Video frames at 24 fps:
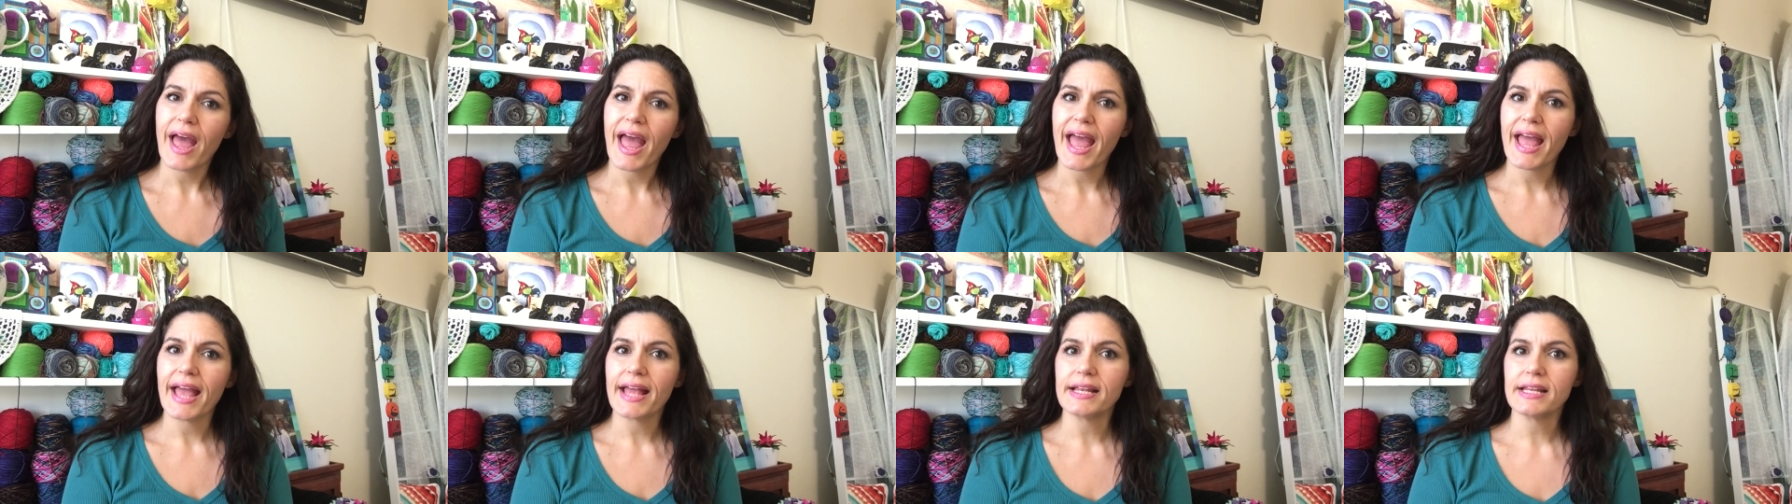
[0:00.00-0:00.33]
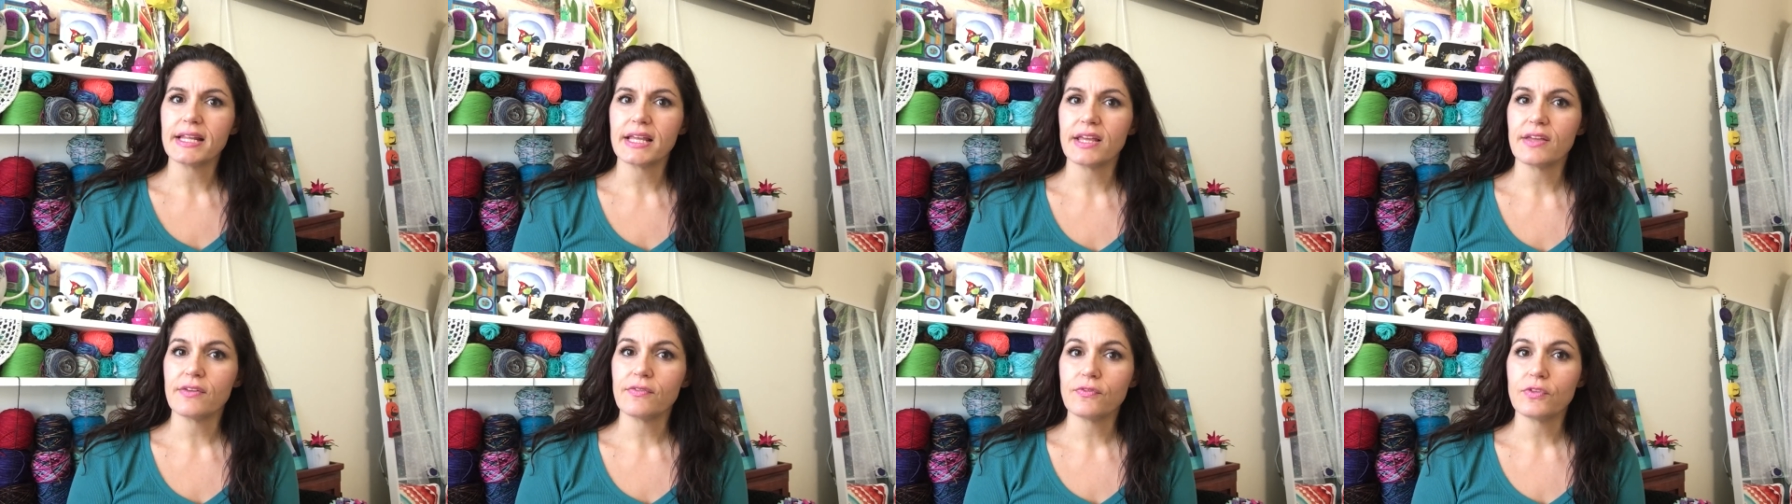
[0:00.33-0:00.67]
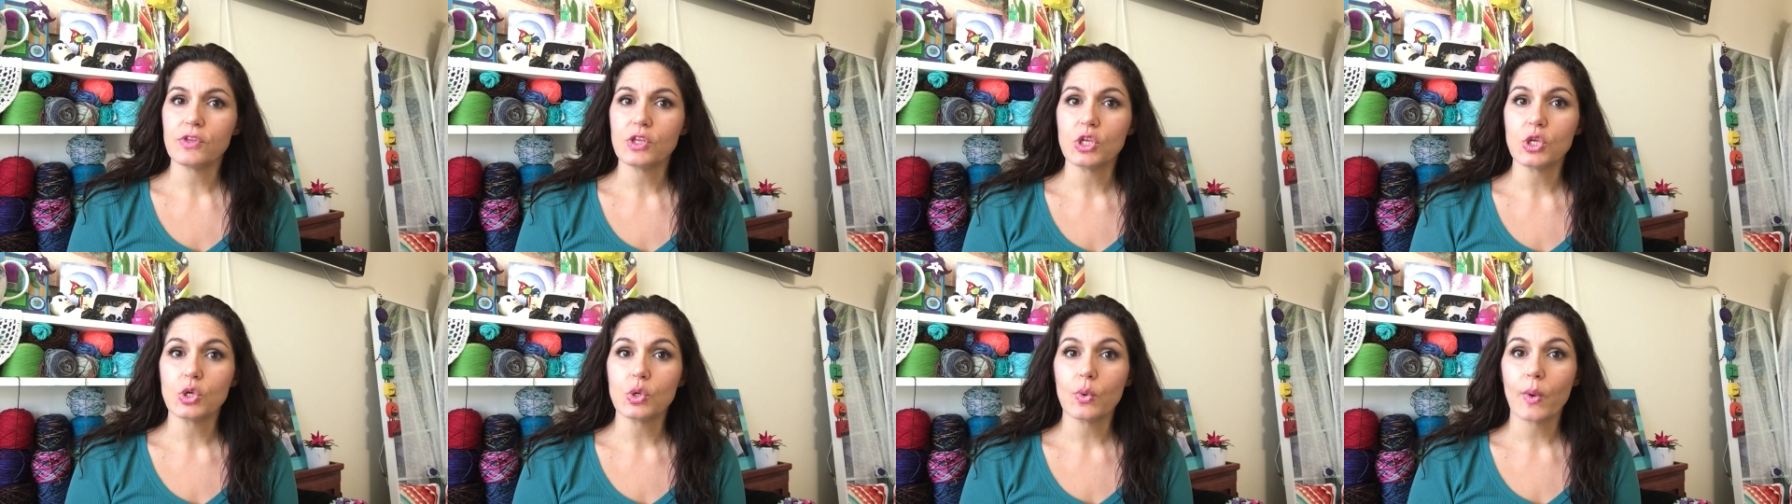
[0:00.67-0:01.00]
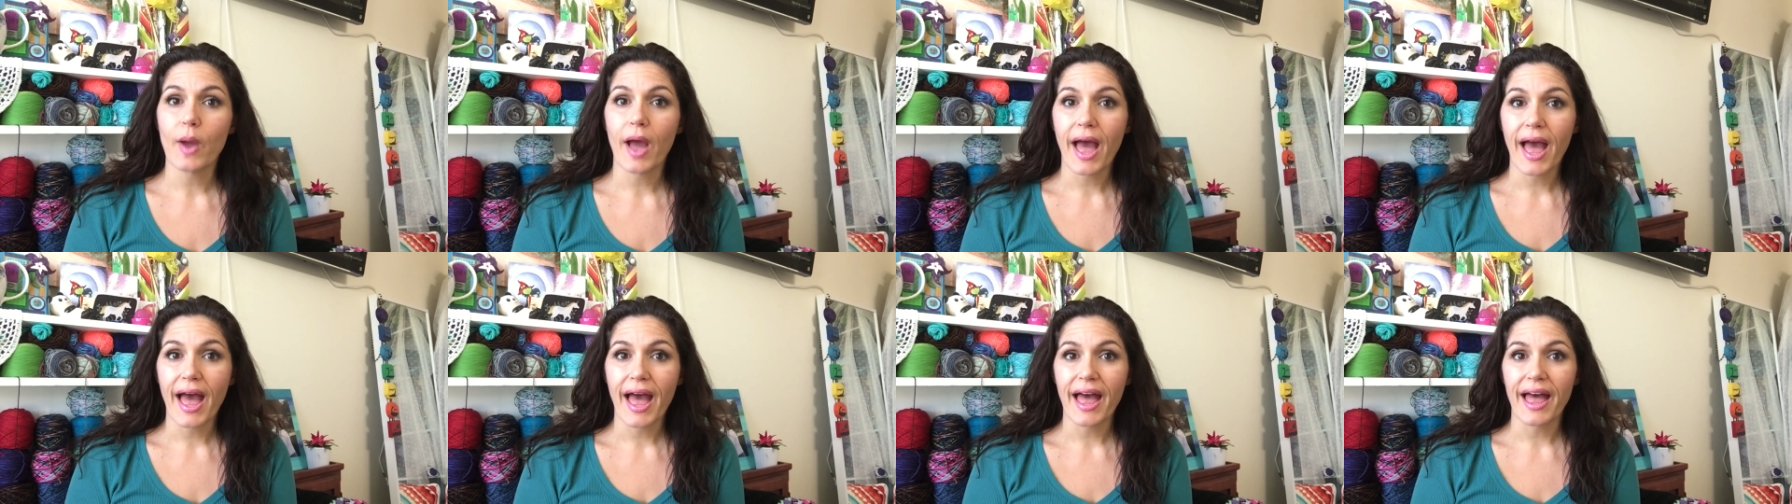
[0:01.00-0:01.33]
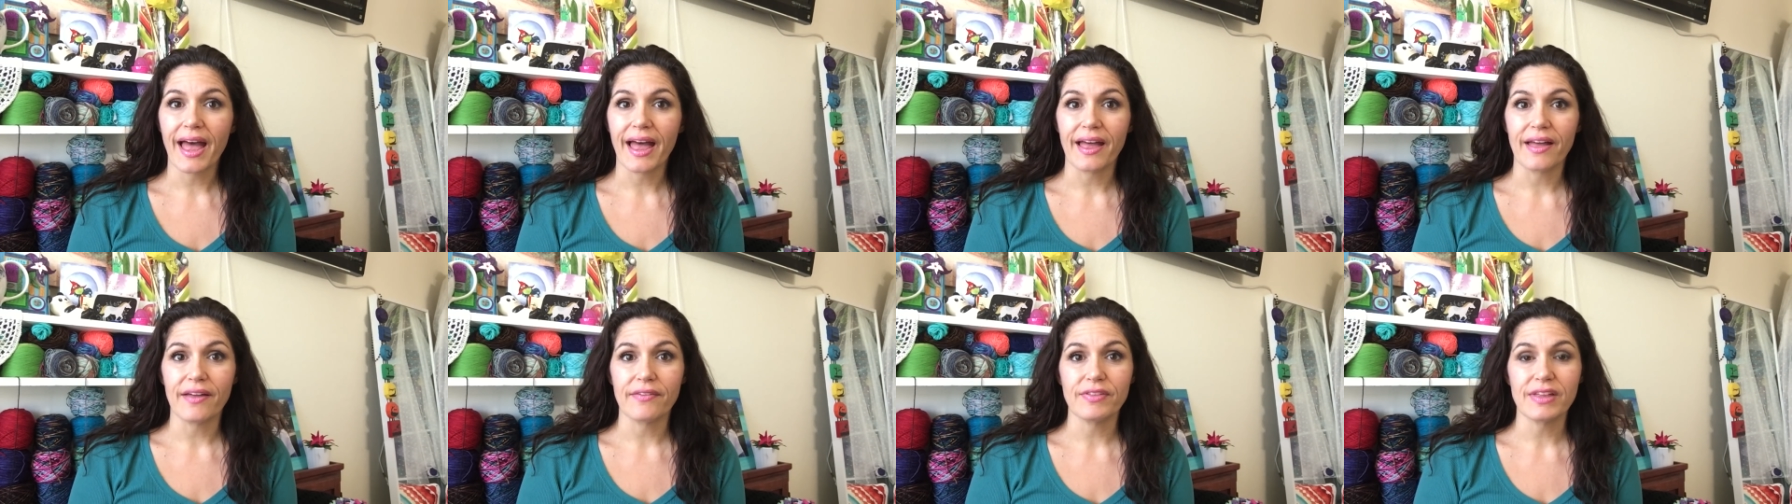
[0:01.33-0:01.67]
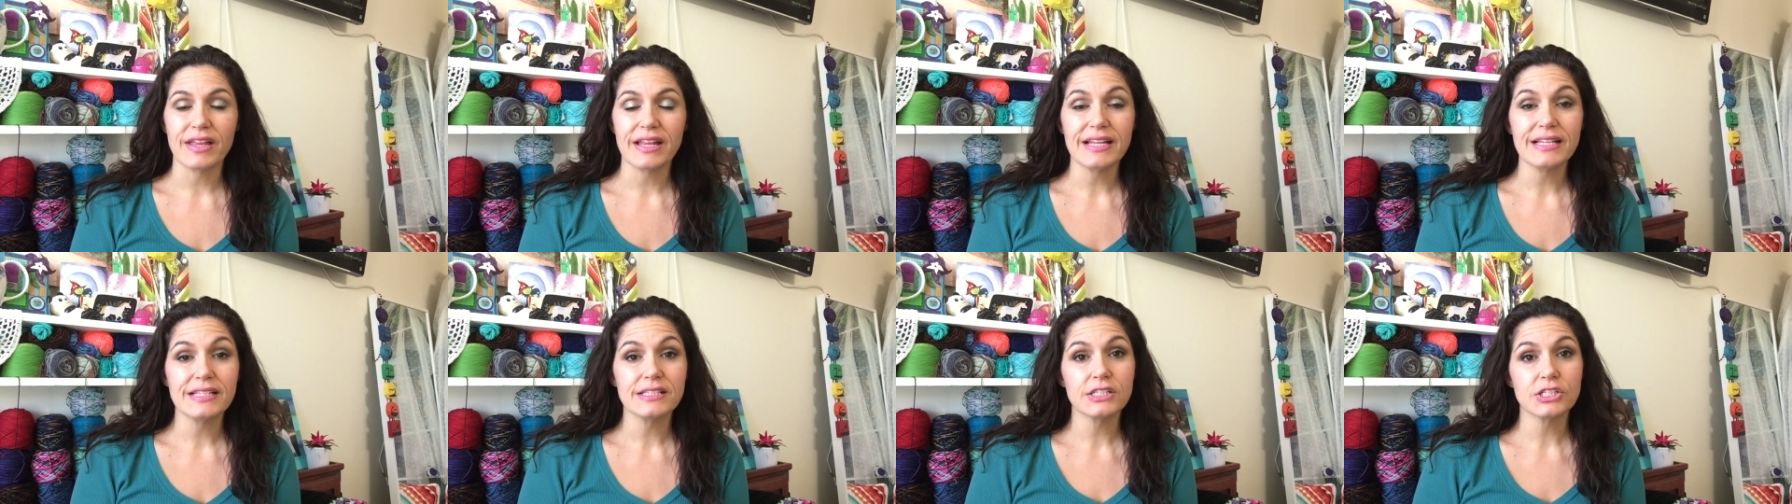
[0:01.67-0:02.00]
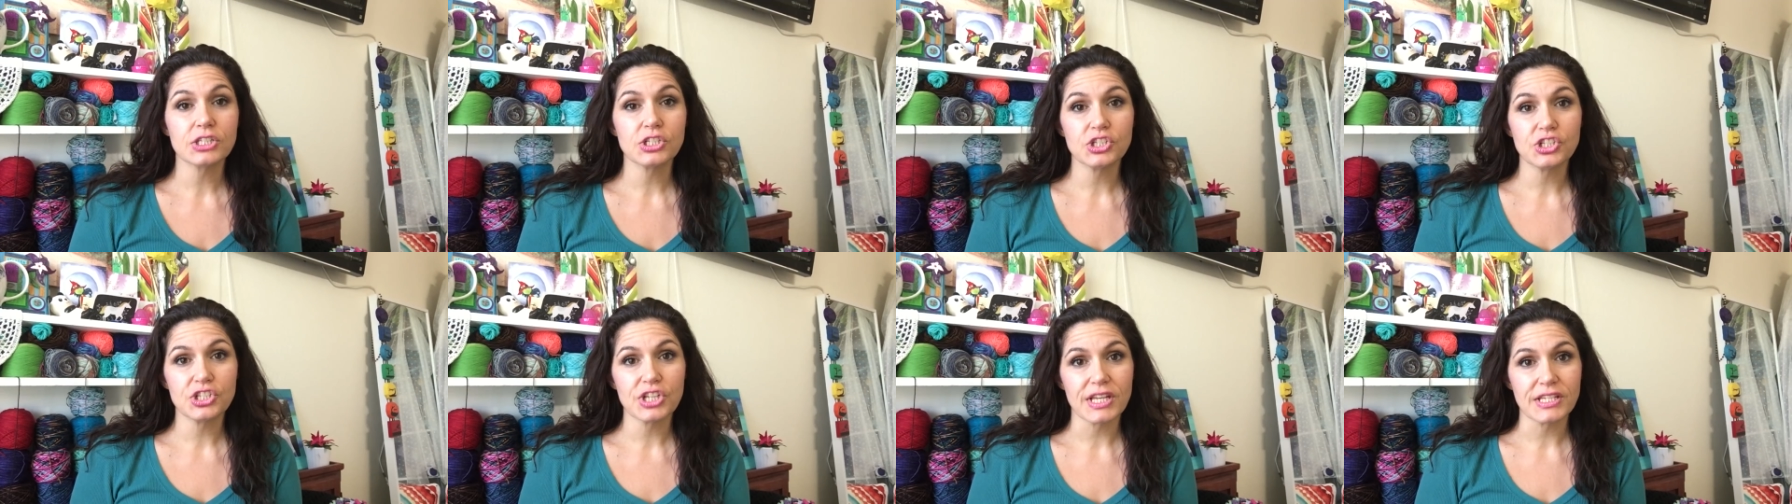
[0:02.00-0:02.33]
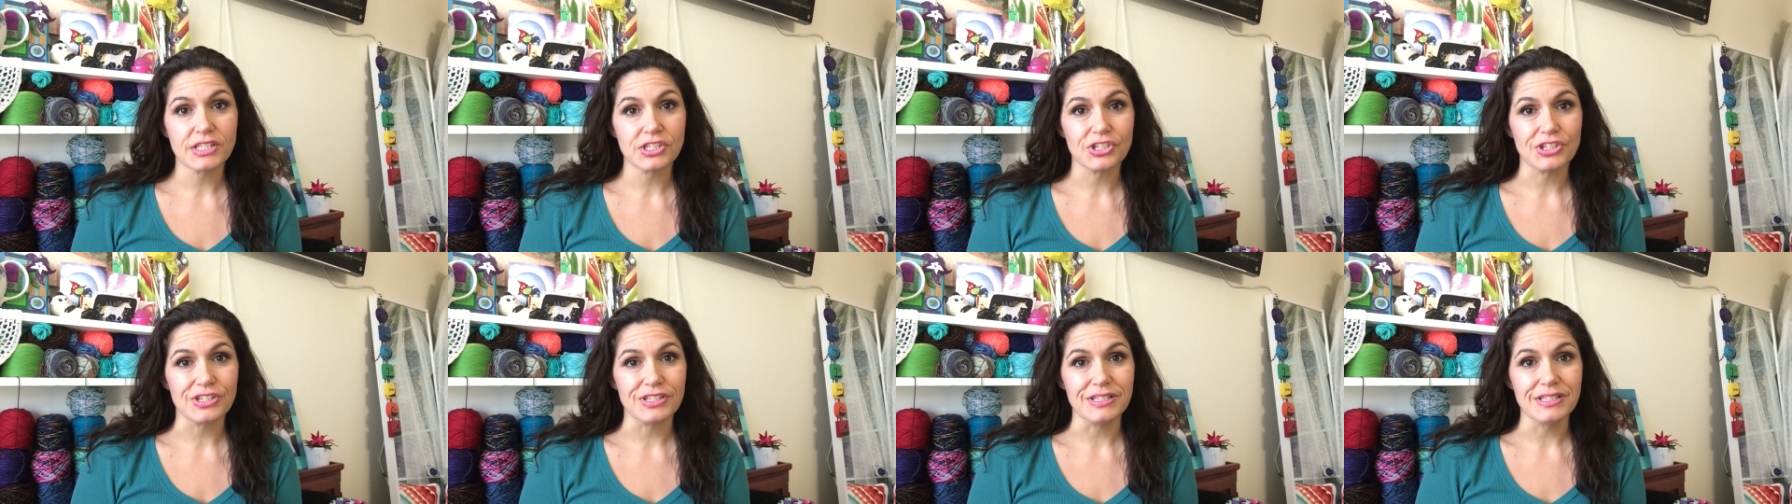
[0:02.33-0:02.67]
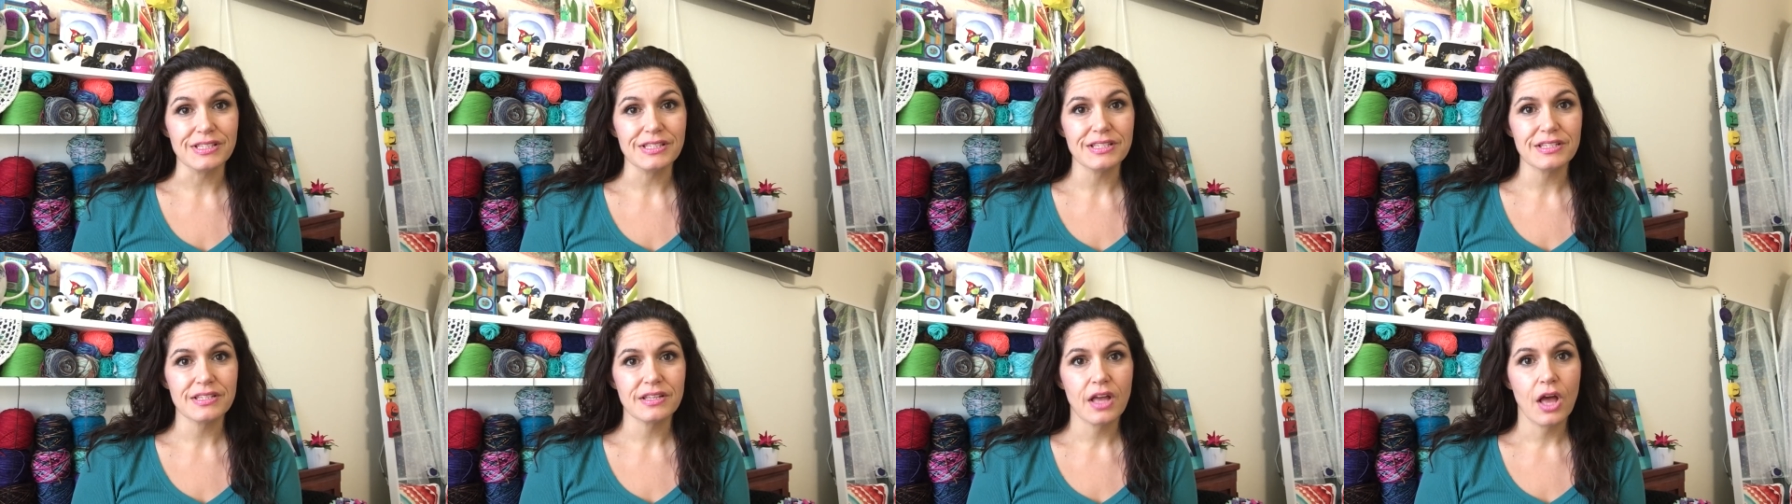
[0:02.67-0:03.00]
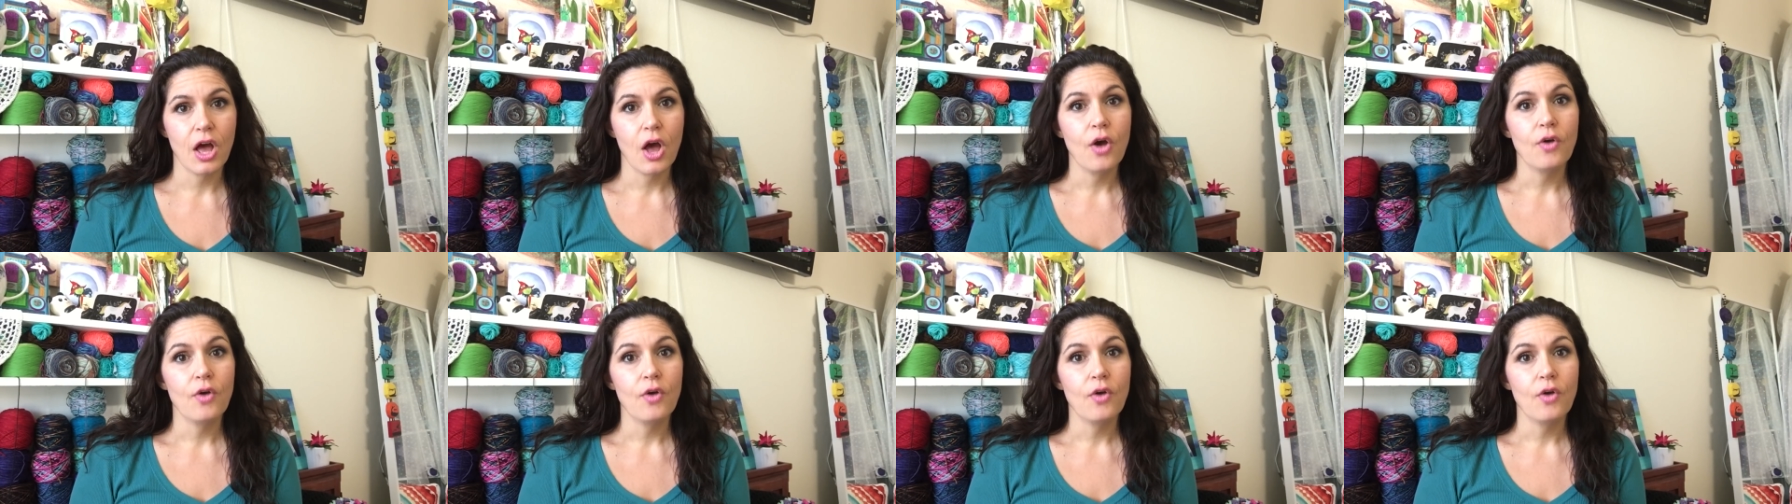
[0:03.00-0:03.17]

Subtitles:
And if you have any suggestions